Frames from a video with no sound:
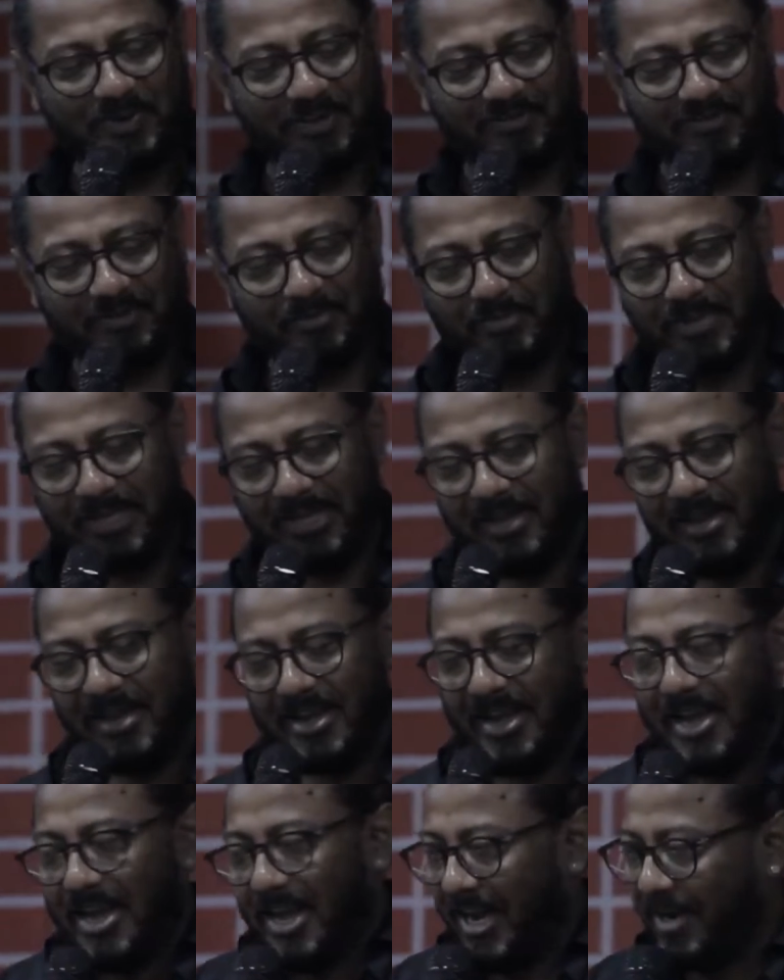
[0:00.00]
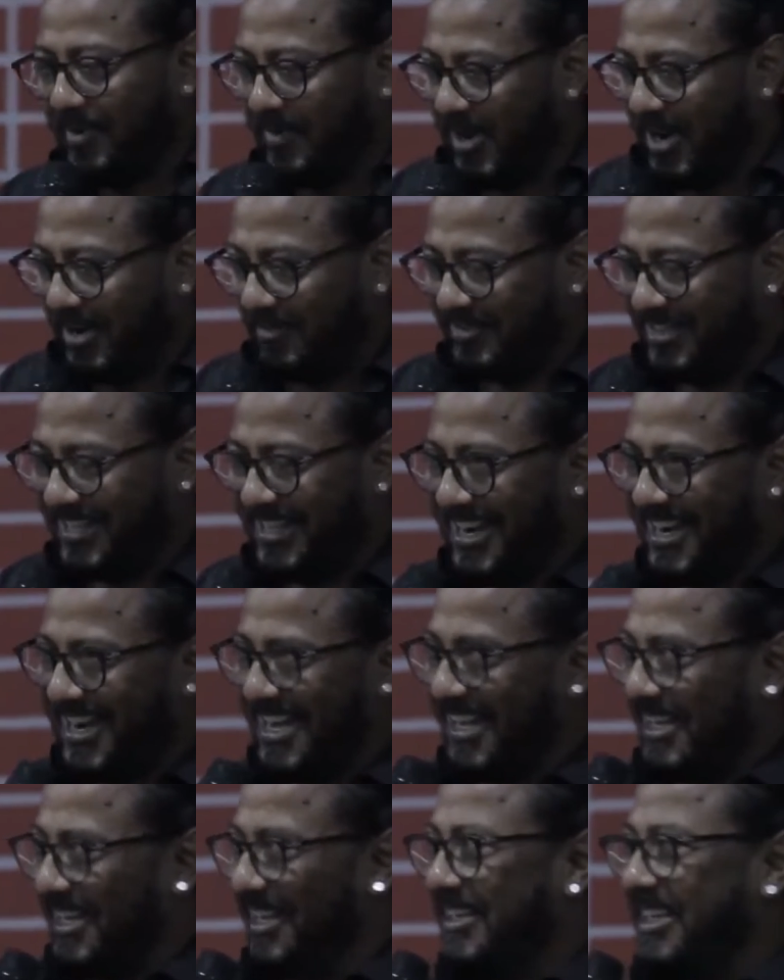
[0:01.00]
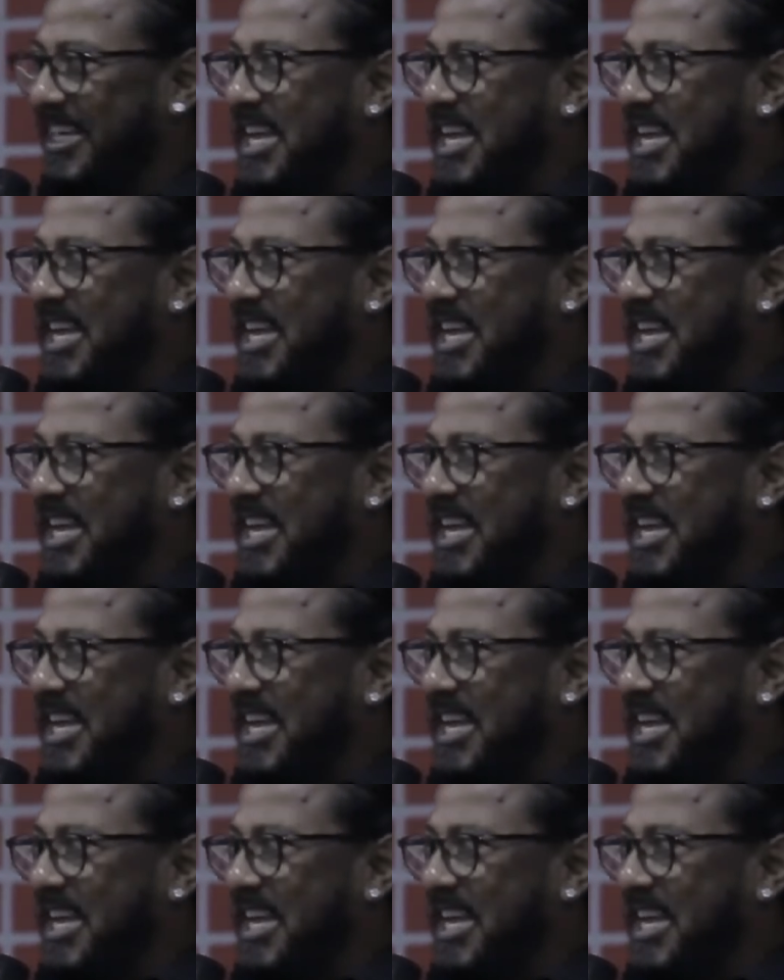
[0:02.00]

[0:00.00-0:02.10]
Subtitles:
away from me. Anyway, after that I